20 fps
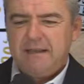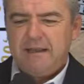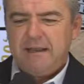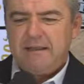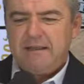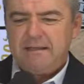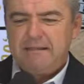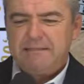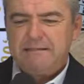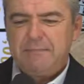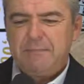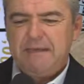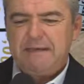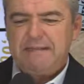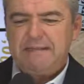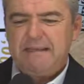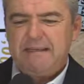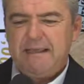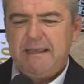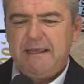He does the
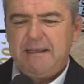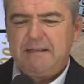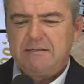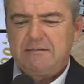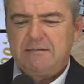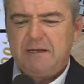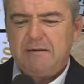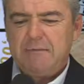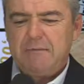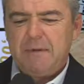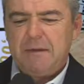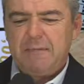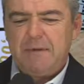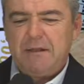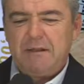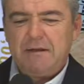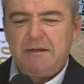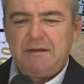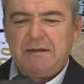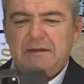best he can to try to make me
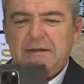look